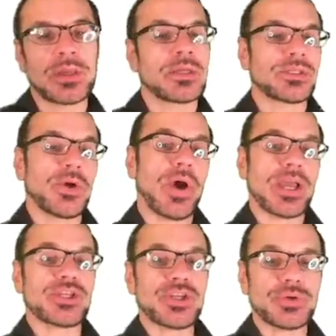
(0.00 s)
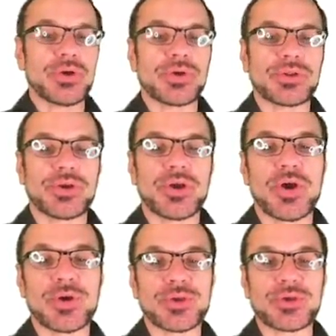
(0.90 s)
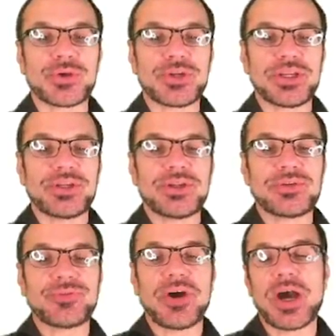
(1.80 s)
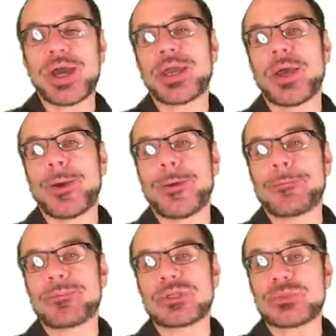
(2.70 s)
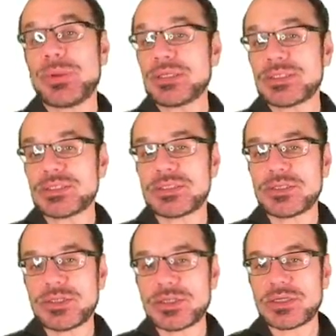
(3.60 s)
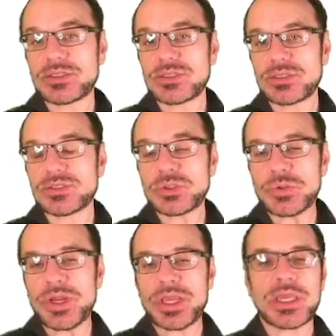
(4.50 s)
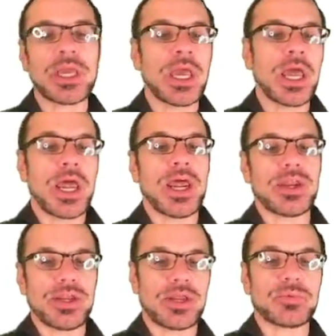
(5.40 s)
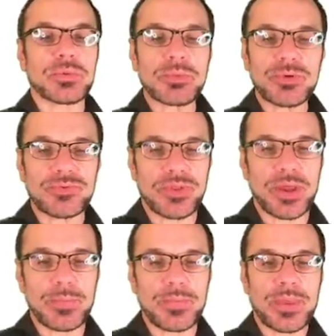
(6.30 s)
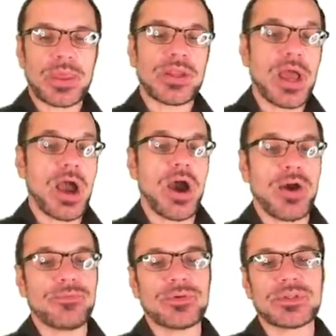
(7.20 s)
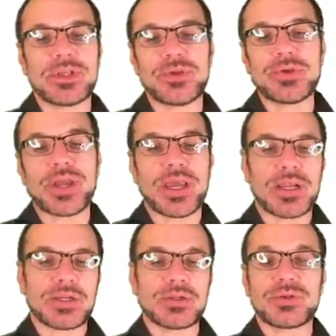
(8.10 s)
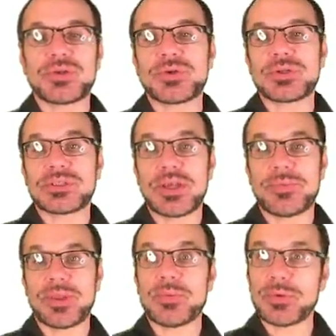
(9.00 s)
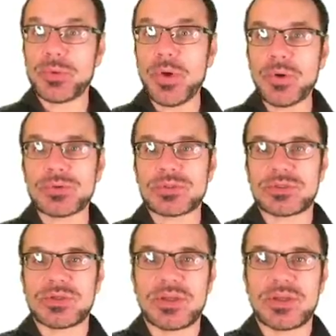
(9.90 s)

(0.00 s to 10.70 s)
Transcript: So I showed earlier, or you could identify spaces in a string and then remove them. Now, obviously, you can do the same thing with quotes.